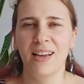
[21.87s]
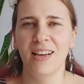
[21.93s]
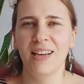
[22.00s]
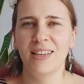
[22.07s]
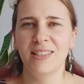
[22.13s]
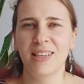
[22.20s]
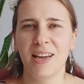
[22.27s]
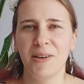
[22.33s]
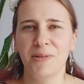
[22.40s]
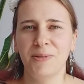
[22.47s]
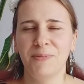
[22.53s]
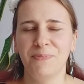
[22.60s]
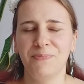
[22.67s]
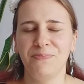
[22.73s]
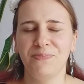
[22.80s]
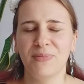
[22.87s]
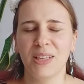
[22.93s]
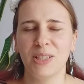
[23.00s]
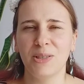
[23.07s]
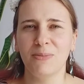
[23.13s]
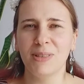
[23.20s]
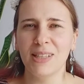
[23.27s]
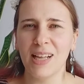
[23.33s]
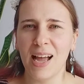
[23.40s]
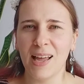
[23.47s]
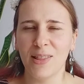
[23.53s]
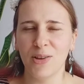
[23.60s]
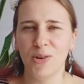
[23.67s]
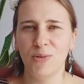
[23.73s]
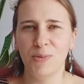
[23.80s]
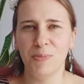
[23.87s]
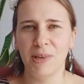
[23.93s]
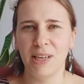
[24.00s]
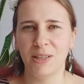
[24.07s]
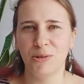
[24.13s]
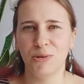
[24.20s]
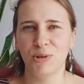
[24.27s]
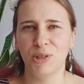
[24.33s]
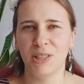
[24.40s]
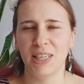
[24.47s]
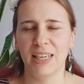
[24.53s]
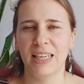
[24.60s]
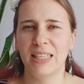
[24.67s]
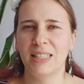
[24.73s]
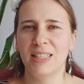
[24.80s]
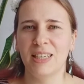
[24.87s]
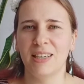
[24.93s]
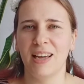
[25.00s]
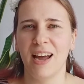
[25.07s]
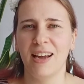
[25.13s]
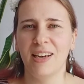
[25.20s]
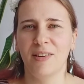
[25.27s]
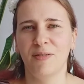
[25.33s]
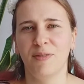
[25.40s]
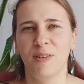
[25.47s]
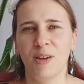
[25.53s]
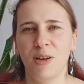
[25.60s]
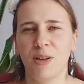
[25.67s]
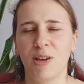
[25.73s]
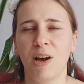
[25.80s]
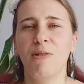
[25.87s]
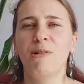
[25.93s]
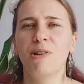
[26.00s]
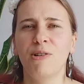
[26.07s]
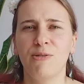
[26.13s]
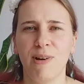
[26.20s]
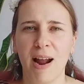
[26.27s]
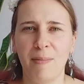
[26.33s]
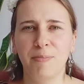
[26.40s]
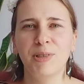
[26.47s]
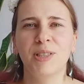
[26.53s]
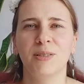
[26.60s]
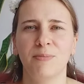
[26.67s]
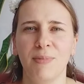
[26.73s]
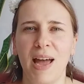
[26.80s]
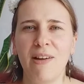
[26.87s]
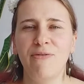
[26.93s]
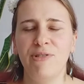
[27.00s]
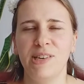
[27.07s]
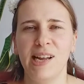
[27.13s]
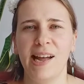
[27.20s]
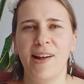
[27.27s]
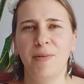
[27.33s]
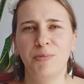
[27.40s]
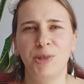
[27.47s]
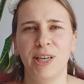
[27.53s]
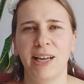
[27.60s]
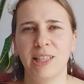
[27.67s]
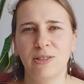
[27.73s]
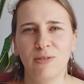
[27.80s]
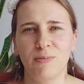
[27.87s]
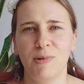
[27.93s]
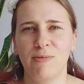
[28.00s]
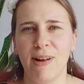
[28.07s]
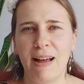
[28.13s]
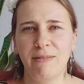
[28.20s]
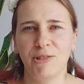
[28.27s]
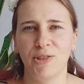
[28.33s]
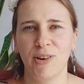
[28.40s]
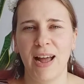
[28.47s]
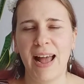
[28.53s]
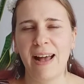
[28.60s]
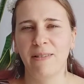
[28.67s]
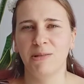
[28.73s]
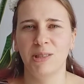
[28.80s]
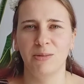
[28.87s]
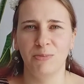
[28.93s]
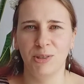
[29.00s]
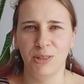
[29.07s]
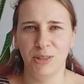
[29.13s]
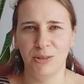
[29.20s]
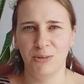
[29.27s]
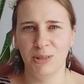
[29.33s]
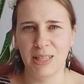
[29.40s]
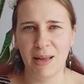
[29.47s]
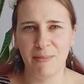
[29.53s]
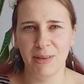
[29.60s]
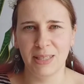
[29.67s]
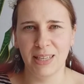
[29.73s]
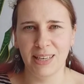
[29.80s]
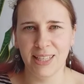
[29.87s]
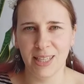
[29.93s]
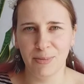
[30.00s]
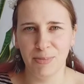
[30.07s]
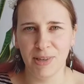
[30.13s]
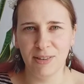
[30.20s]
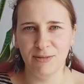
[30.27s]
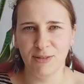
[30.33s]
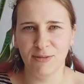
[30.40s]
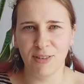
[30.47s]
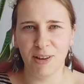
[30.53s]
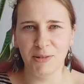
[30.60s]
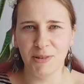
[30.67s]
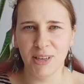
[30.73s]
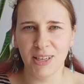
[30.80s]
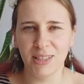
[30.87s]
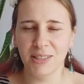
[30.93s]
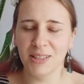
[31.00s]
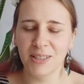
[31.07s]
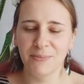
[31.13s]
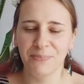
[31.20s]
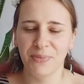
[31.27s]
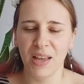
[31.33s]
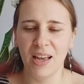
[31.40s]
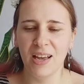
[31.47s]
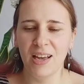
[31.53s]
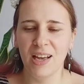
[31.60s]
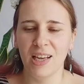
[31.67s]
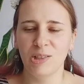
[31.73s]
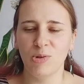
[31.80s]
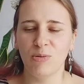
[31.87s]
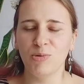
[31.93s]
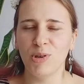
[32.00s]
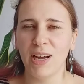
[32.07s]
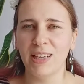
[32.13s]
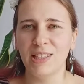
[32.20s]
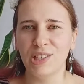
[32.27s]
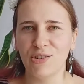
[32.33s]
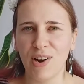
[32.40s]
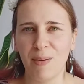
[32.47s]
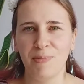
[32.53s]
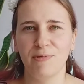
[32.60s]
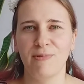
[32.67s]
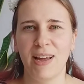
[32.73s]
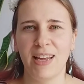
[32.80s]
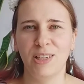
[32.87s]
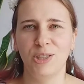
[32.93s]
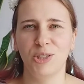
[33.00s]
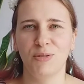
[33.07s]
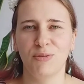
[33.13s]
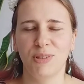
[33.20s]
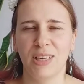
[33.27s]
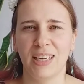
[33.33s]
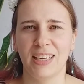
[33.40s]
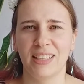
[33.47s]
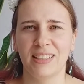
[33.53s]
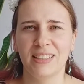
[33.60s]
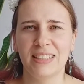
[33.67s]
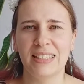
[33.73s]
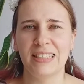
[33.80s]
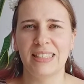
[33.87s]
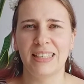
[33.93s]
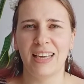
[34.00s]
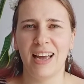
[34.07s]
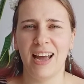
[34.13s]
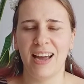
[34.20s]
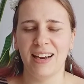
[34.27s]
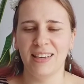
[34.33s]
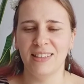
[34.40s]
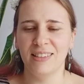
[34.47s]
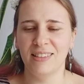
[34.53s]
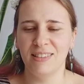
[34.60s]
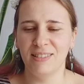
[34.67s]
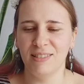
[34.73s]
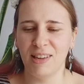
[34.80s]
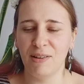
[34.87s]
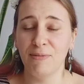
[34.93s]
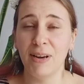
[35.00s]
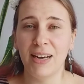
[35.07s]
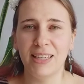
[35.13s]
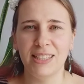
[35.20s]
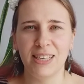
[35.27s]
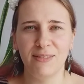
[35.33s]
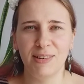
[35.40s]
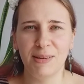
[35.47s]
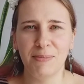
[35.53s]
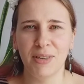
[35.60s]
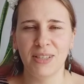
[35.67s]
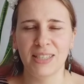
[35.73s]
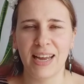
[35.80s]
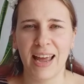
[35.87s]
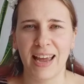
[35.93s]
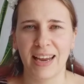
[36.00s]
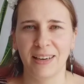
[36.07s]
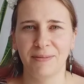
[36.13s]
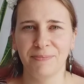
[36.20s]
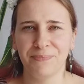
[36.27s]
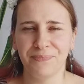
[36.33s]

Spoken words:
So something that I thought would be interesting is to kind of go and grab some everyday objects from around your house, and we'll use them as a little bit of a focus. So I've tried to grab a range of things and they're relatively mundane,